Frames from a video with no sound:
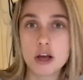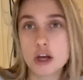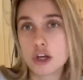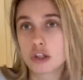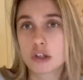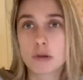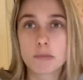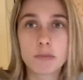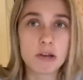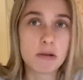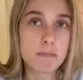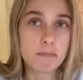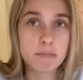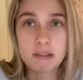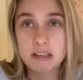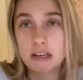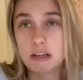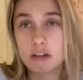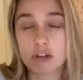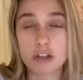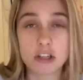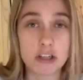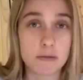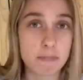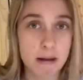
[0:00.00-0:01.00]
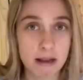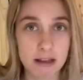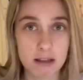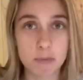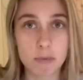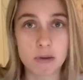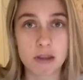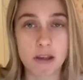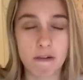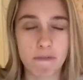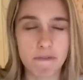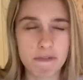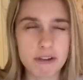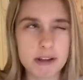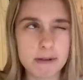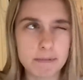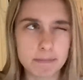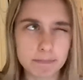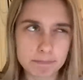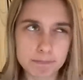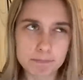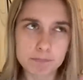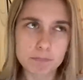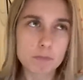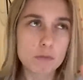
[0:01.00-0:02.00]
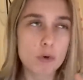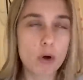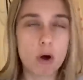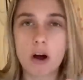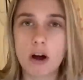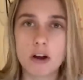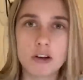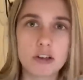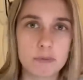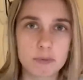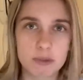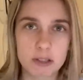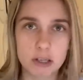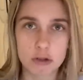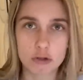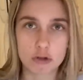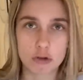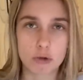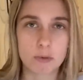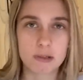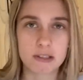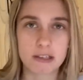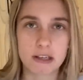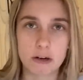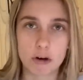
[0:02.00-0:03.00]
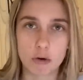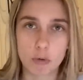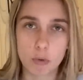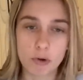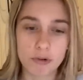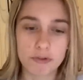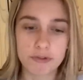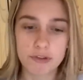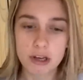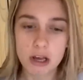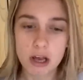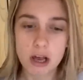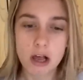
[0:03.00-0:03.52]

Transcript: someone that potentially is better with their feet. Not 100% sure what Ten Hag wants.